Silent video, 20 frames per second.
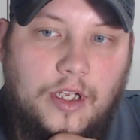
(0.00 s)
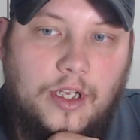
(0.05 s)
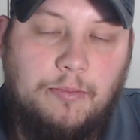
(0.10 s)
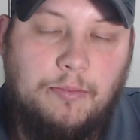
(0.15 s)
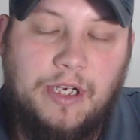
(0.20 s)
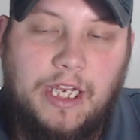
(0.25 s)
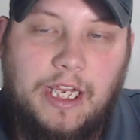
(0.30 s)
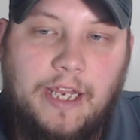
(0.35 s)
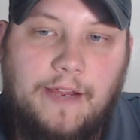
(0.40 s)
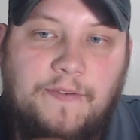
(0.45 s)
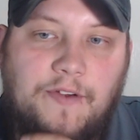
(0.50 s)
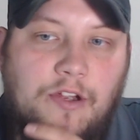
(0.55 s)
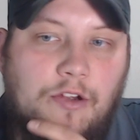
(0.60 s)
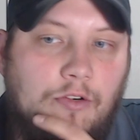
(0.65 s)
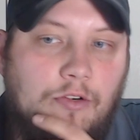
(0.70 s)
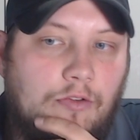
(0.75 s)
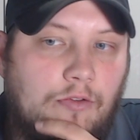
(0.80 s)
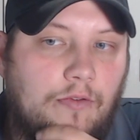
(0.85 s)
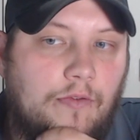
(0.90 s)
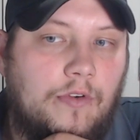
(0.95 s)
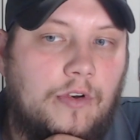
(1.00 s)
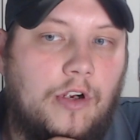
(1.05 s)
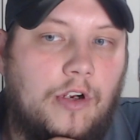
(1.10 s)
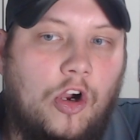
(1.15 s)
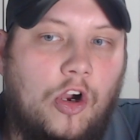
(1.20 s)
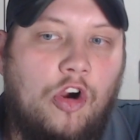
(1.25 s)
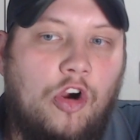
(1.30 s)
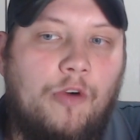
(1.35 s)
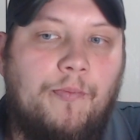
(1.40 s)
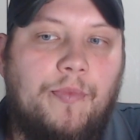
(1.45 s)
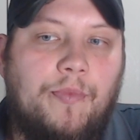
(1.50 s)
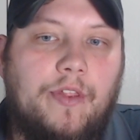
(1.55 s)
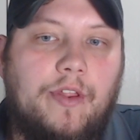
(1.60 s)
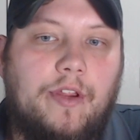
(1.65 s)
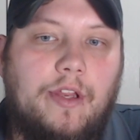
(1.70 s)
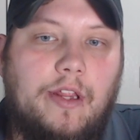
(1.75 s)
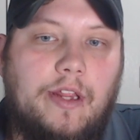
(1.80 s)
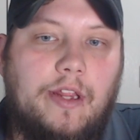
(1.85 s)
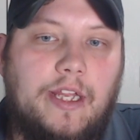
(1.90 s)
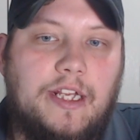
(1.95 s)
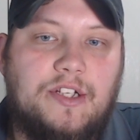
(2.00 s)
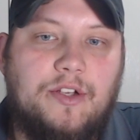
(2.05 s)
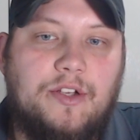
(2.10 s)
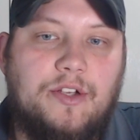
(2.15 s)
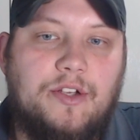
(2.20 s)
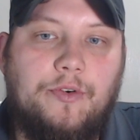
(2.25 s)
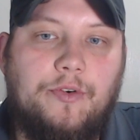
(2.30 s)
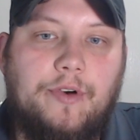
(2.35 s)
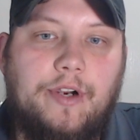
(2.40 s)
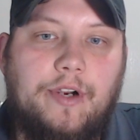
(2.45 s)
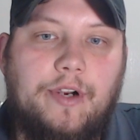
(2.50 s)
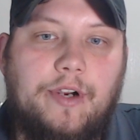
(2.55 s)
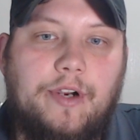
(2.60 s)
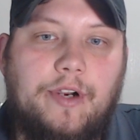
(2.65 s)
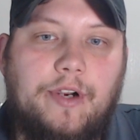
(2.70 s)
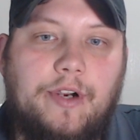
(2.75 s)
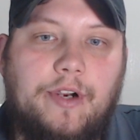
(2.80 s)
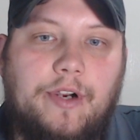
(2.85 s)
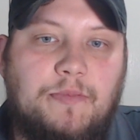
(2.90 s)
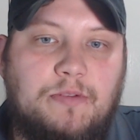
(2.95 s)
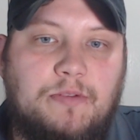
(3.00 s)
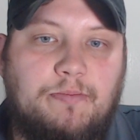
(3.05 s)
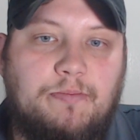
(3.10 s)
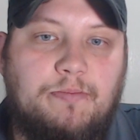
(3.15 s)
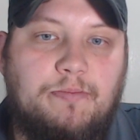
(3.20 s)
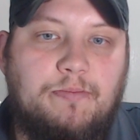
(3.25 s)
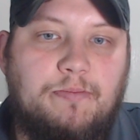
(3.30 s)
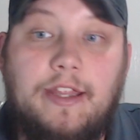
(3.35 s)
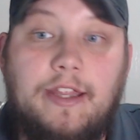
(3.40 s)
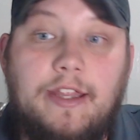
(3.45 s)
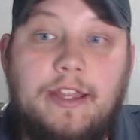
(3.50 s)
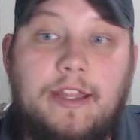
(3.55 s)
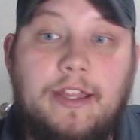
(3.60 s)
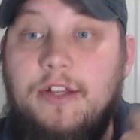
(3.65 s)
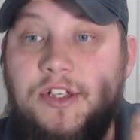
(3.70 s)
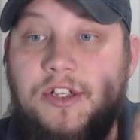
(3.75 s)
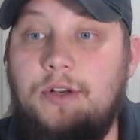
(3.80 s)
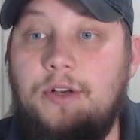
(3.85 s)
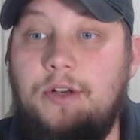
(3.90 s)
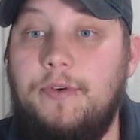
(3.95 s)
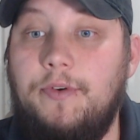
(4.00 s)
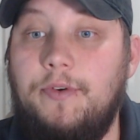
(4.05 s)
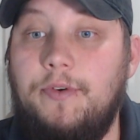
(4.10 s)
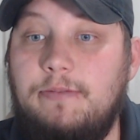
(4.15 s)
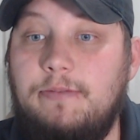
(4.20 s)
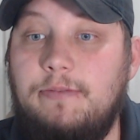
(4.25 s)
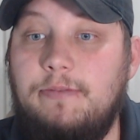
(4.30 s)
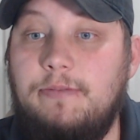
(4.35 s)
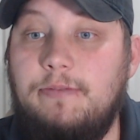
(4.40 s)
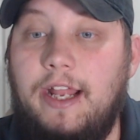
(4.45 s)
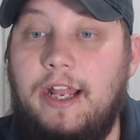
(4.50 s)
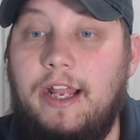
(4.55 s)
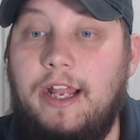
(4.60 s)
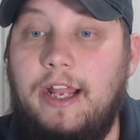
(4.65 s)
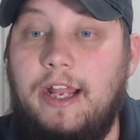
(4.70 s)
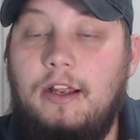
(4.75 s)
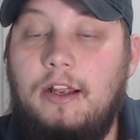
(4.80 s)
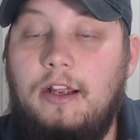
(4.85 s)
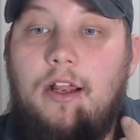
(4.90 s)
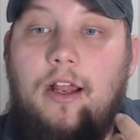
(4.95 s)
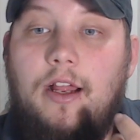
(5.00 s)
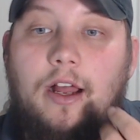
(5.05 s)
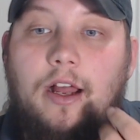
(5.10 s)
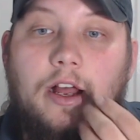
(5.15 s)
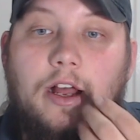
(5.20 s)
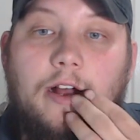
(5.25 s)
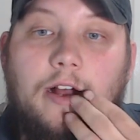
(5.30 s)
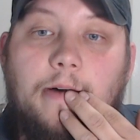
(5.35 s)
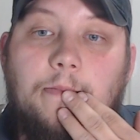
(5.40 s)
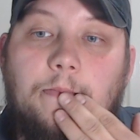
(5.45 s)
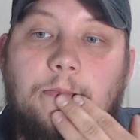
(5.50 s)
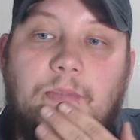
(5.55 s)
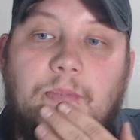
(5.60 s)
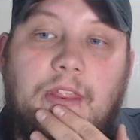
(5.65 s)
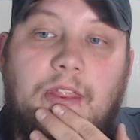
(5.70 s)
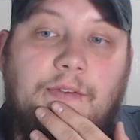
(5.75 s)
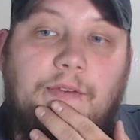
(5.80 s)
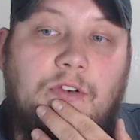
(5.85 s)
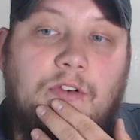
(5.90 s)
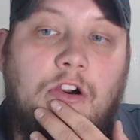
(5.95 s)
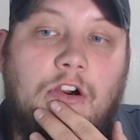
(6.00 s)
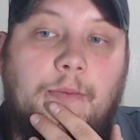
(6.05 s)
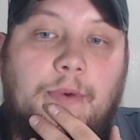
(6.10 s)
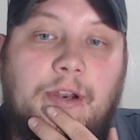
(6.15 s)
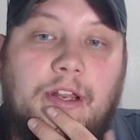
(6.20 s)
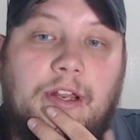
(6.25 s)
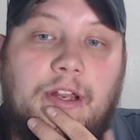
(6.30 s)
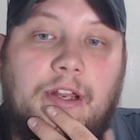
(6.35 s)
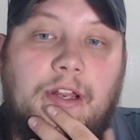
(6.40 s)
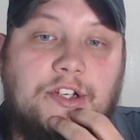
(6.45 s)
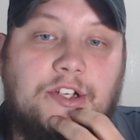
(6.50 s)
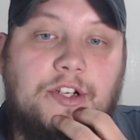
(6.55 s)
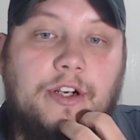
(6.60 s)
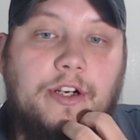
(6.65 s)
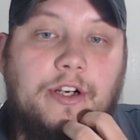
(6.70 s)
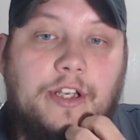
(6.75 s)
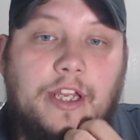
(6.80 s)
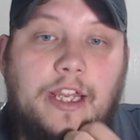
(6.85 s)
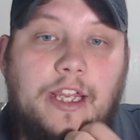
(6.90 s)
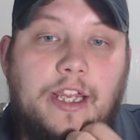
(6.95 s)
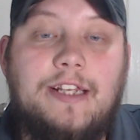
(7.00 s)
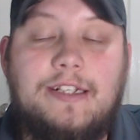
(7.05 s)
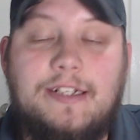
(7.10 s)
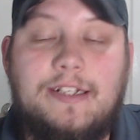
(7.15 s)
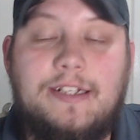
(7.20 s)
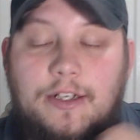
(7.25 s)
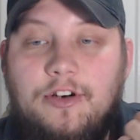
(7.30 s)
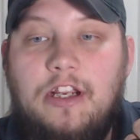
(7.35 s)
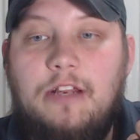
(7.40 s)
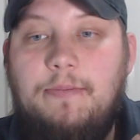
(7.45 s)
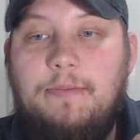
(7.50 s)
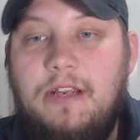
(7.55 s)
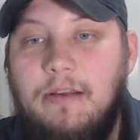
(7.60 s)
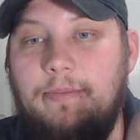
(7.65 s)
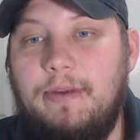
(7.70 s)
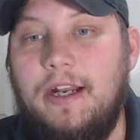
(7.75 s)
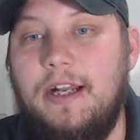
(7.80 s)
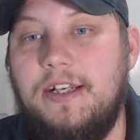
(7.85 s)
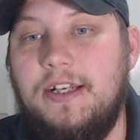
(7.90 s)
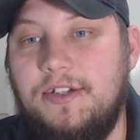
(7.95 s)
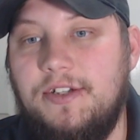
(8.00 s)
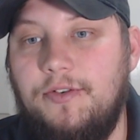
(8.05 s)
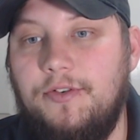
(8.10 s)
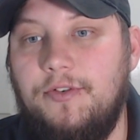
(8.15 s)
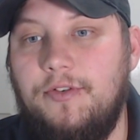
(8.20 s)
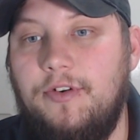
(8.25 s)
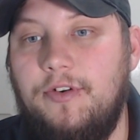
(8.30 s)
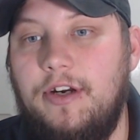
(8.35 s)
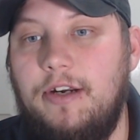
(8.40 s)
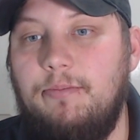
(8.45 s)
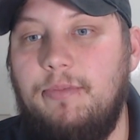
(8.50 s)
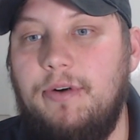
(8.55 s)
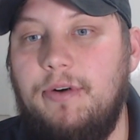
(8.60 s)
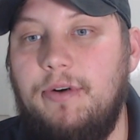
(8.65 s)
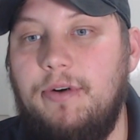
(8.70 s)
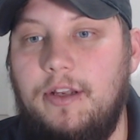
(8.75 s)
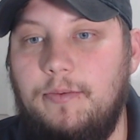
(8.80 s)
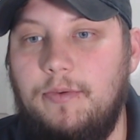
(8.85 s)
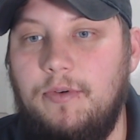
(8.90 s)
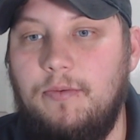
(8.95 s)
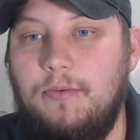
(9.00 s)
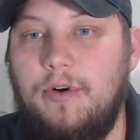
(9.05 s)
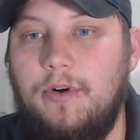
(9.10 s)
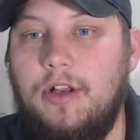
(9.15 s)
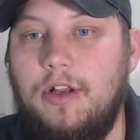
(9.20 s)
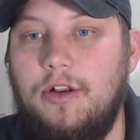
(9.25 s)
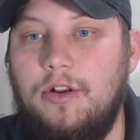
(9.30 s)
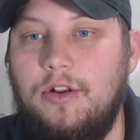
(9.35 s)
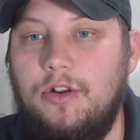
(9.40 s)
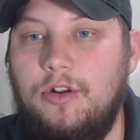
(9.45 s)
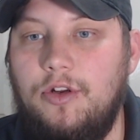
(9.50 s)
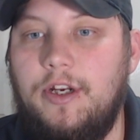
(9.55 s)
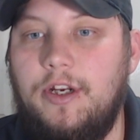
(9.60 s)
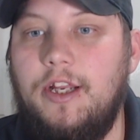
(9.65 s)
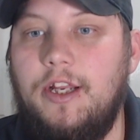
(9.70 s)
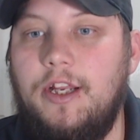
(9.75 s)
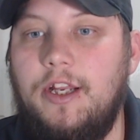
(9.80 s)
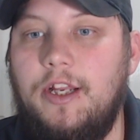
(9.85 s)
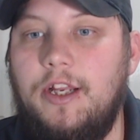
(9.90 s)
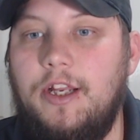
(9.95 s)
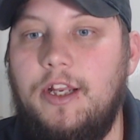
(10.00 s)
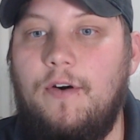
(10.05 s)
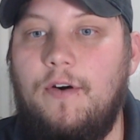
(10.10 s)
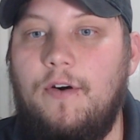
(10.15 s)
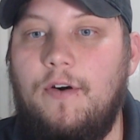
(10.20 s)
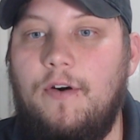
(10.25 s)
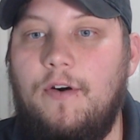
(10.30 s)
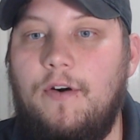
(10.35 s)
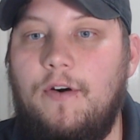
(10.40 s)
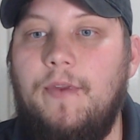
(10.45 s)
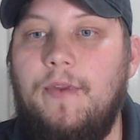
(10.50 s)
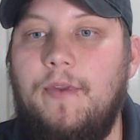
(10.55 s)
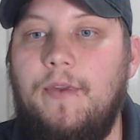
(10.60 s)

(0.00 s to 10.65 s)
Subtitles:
But if you ohm the solenoid and it ohms bad, then the solenoid's bad. If you ohm it and it's good, it still could be a bad solenoid, but you would want to look and confirm